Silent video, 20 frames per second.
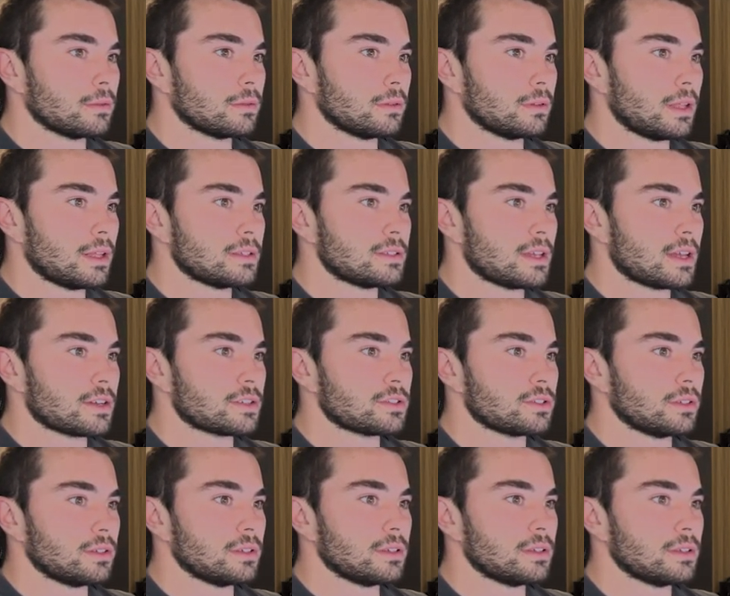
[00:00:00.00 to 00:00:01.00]
let's
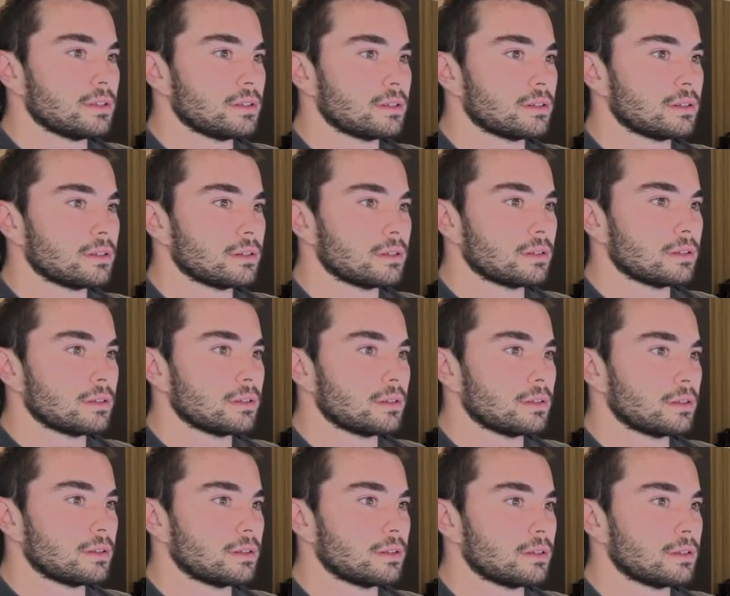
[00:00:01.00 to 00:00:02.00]
actually
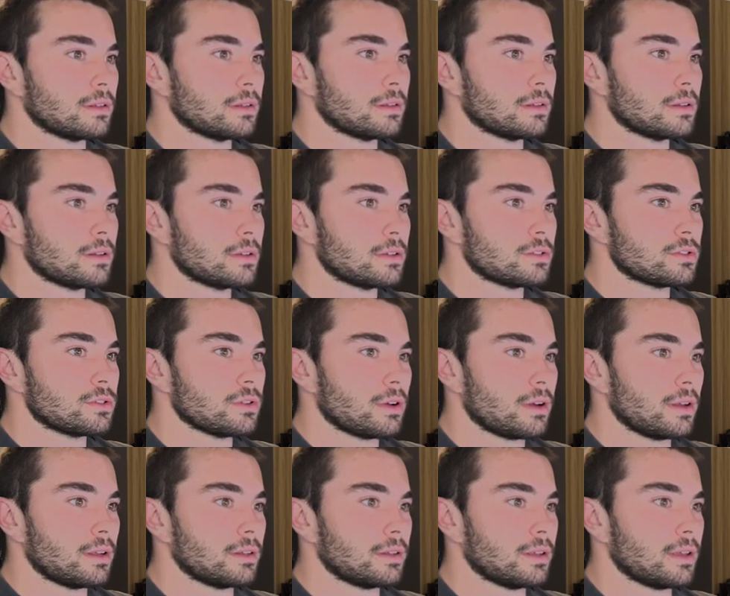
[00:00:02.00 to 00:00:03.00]

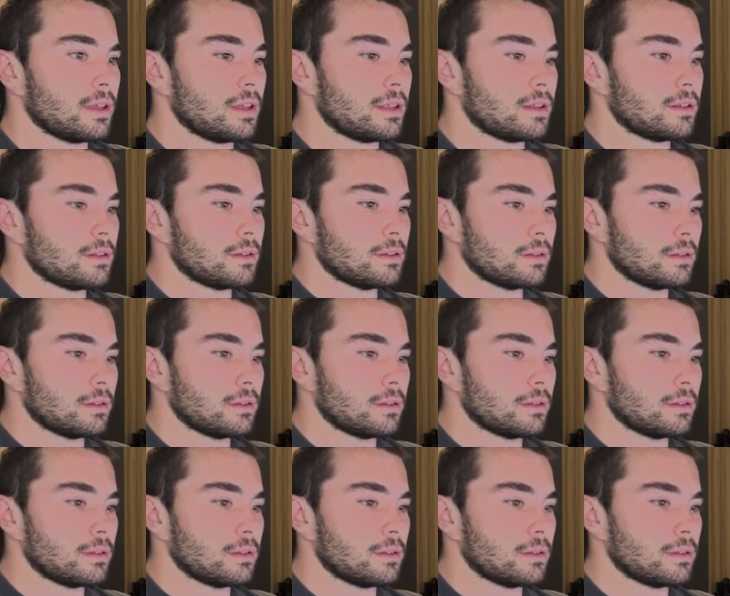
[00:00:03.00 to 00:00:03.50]
try and get